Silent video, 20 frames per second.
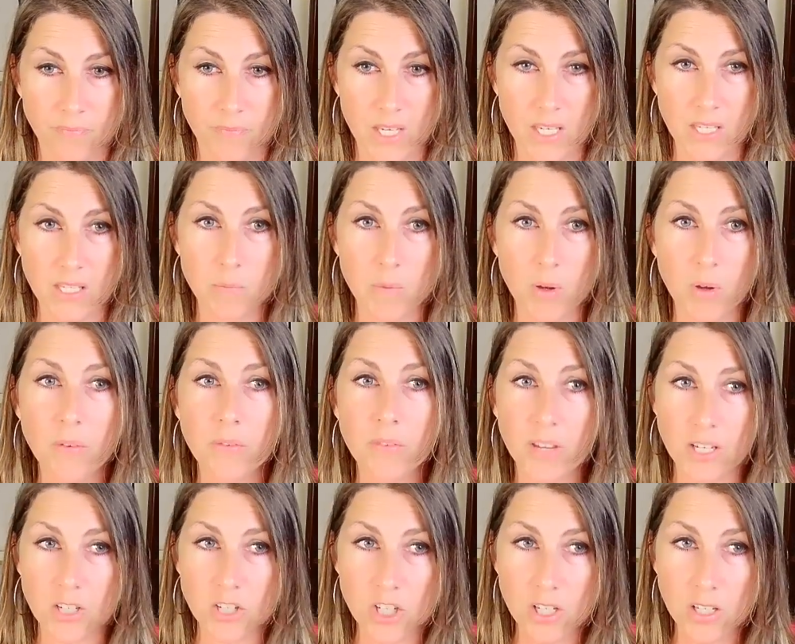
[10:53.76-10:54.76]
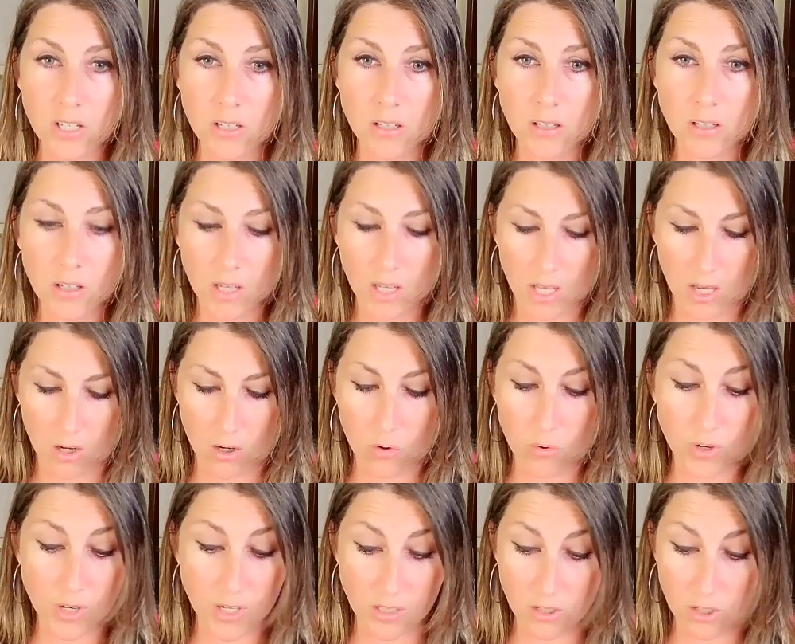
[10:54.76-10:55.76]
His motivation,
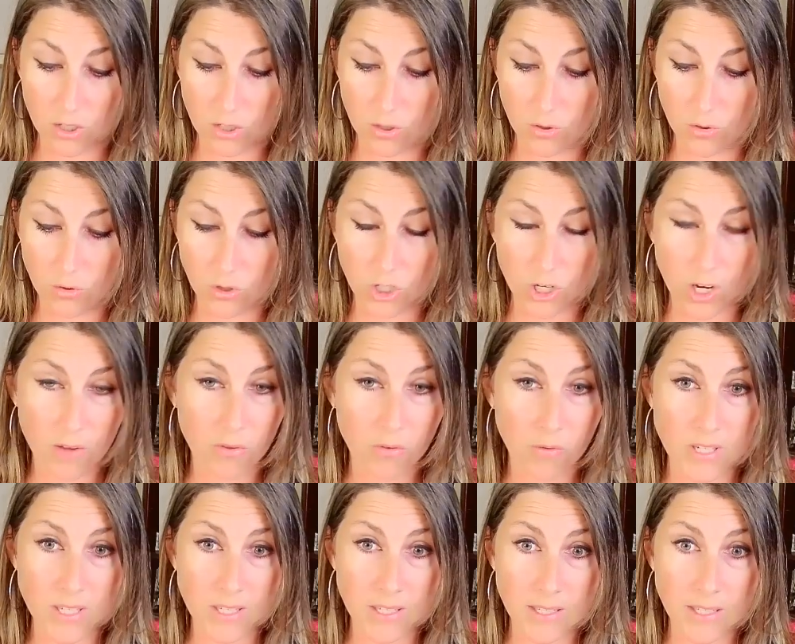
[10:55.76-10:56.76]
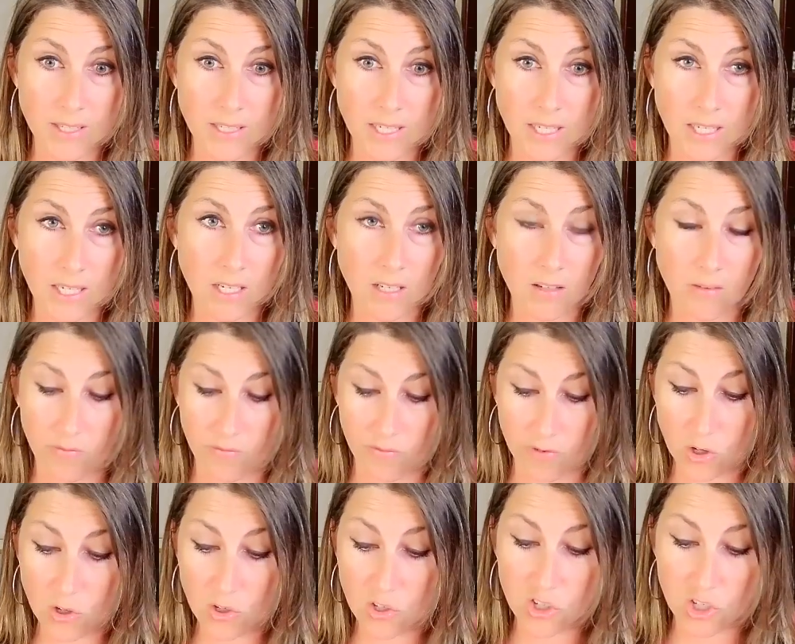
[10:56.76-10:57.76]
according to John 3:16 and
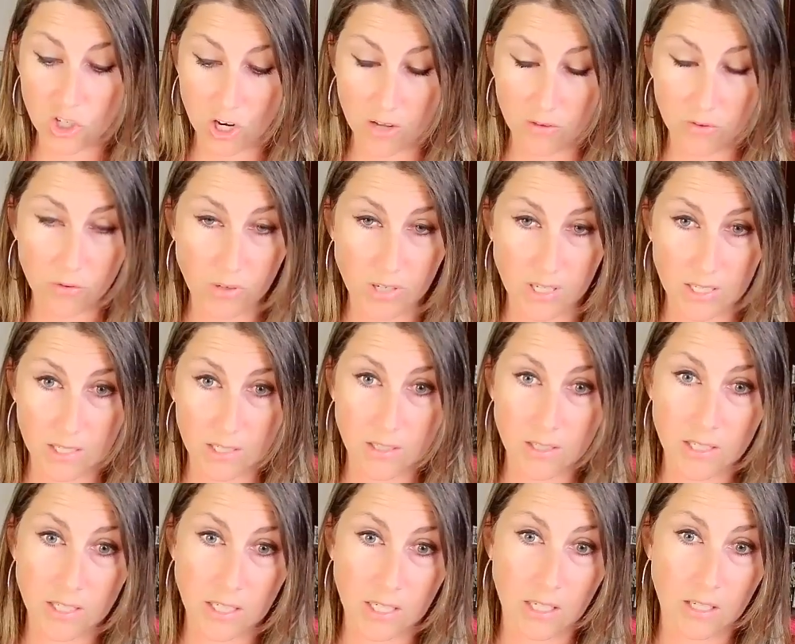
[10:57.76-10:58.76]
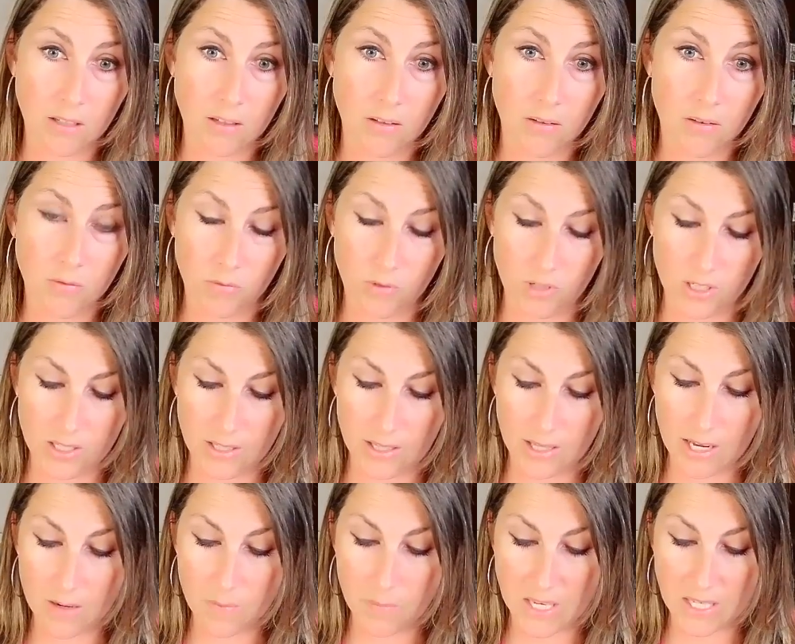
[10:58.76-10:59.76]
1 John 3:16, isn't
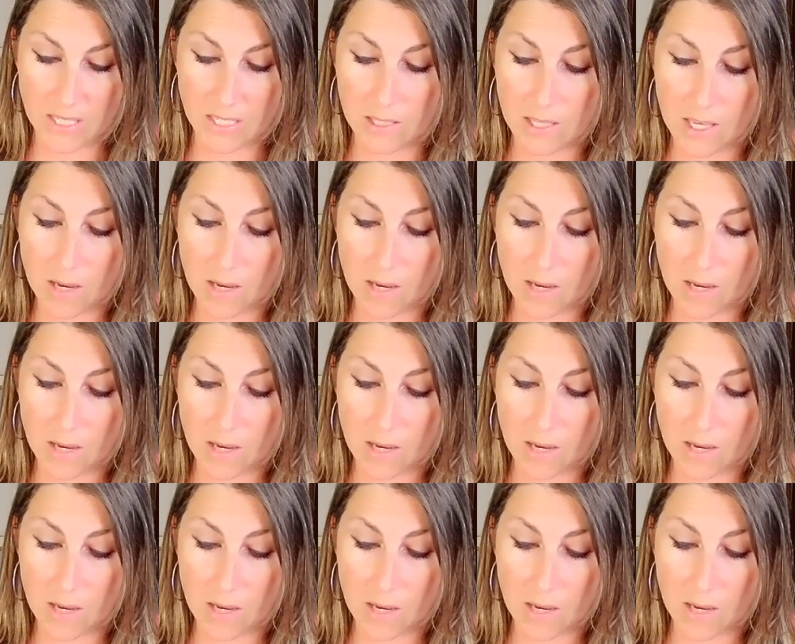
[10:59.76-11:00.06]
that amazing?